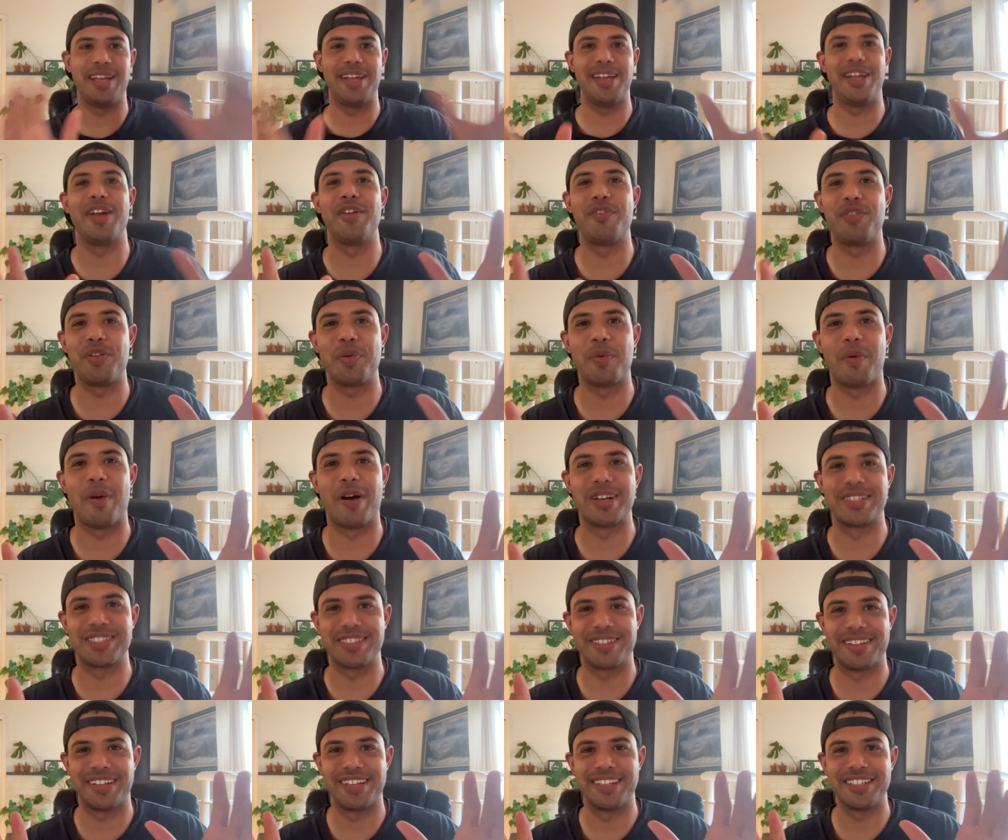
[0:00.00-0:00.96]
if you're
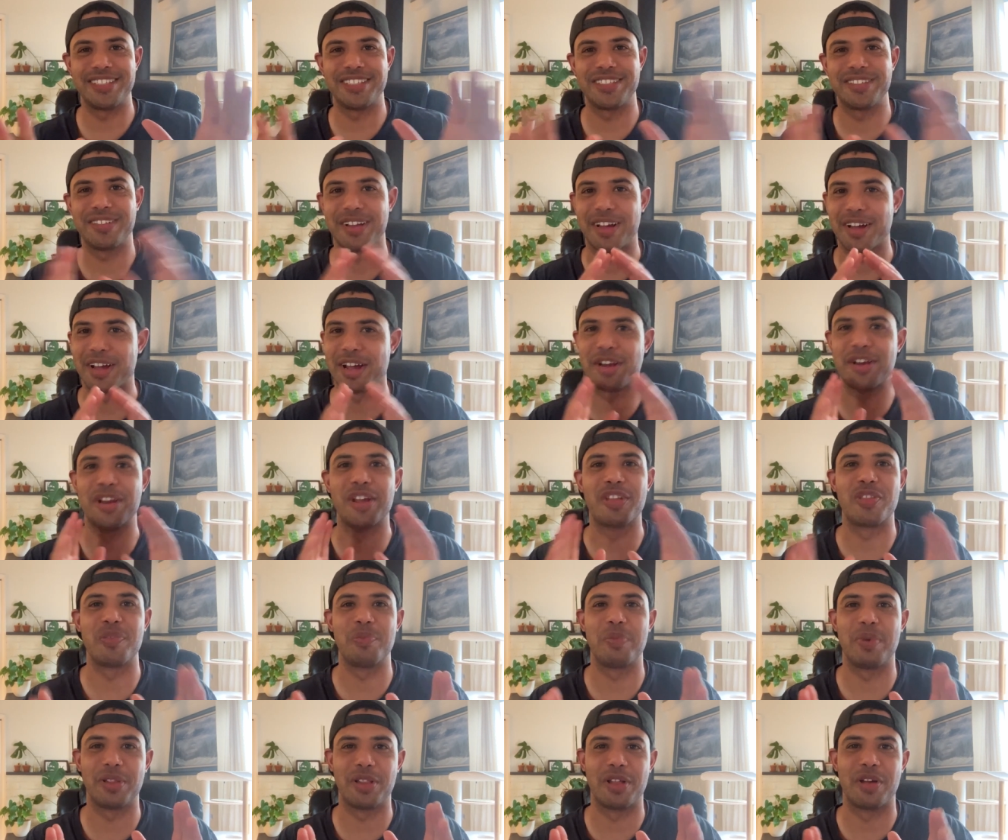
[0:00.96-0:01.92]
watching this, I got
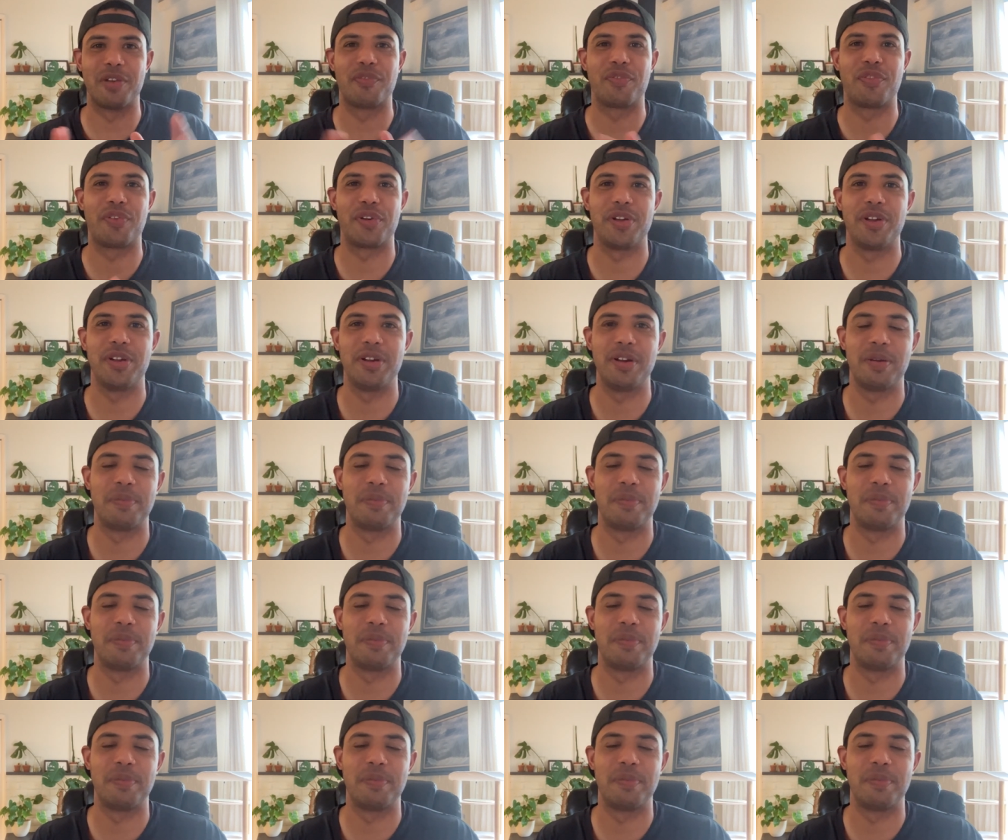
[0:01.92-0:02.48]
nothing but love for you.